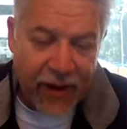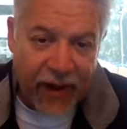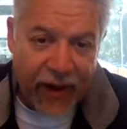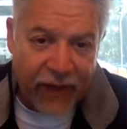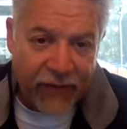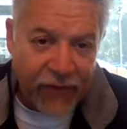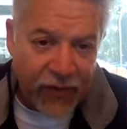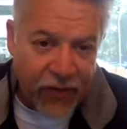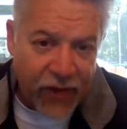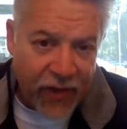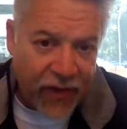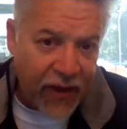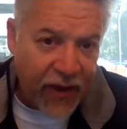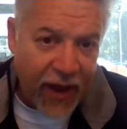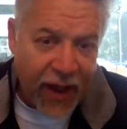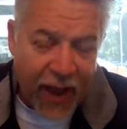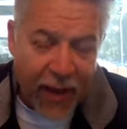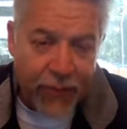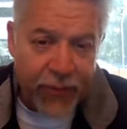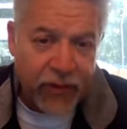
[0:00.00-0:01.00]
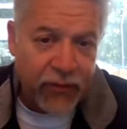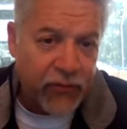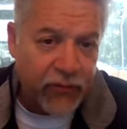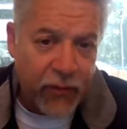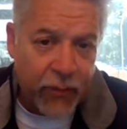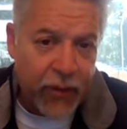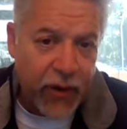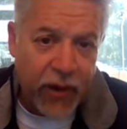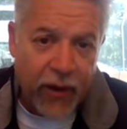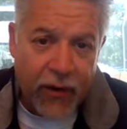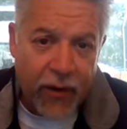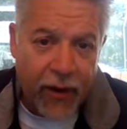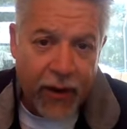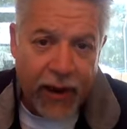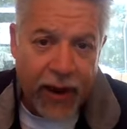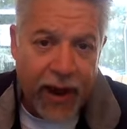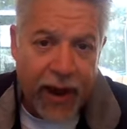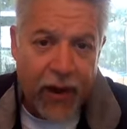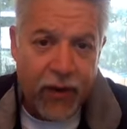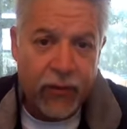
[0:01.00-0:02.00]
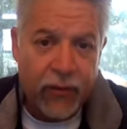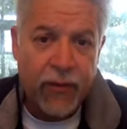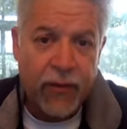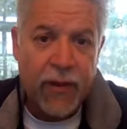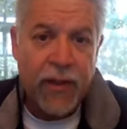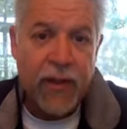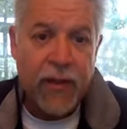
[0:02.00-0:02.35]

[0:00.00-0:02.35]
Everything that happens from here on out